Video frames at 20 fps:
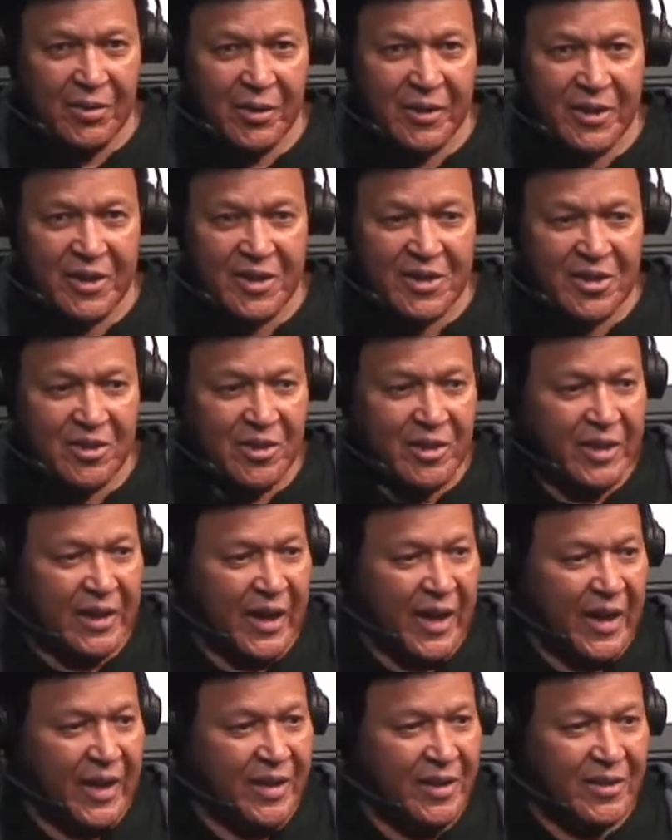What are you doing,
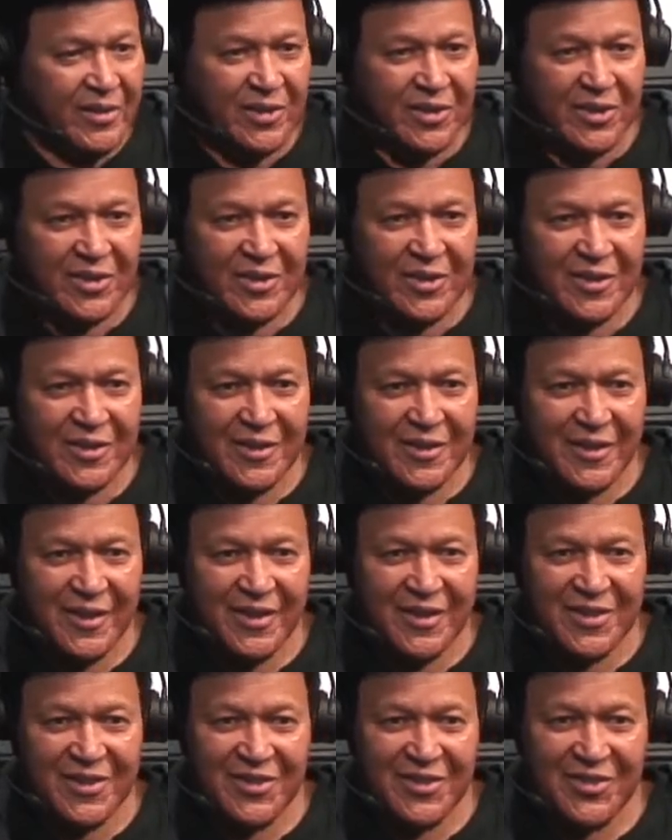guy?
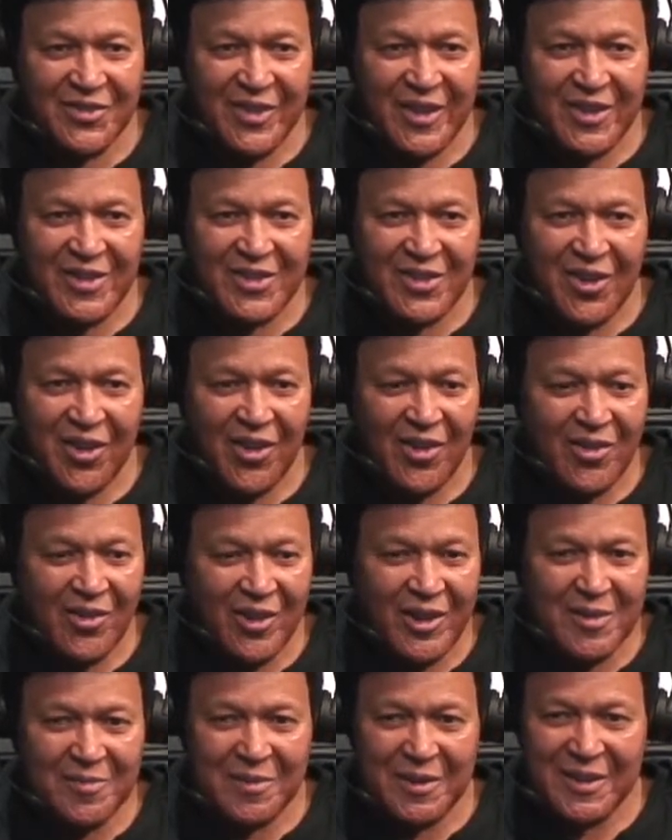It's all
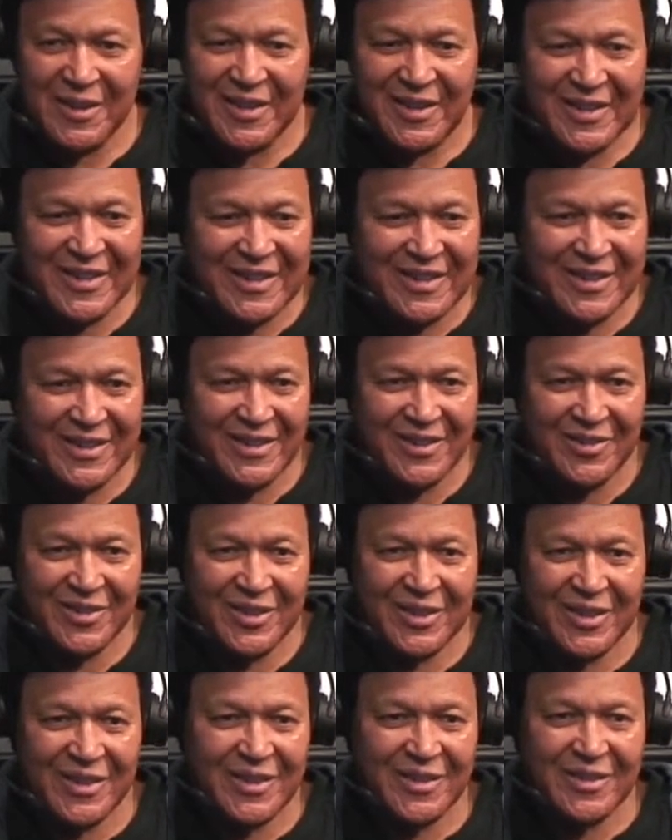great being in
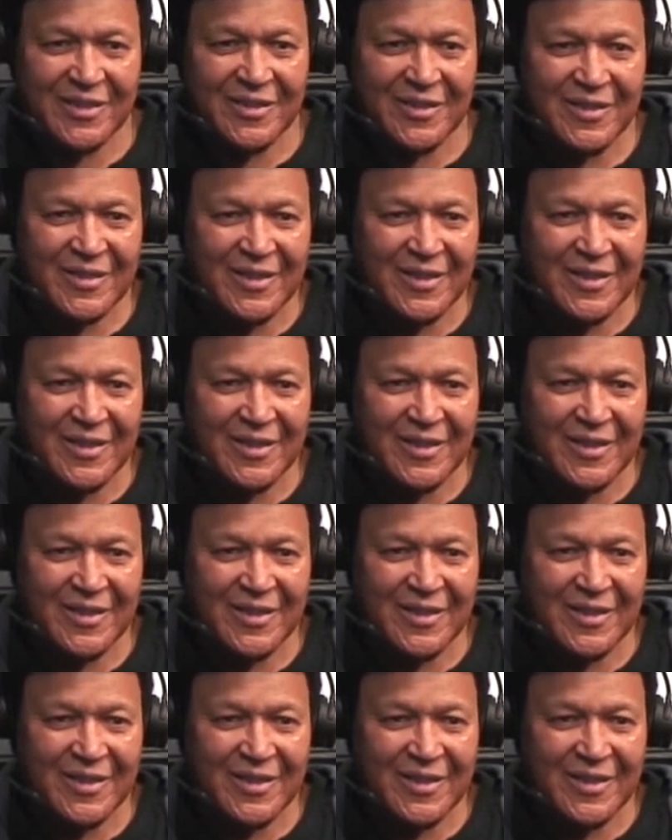Cleveland. And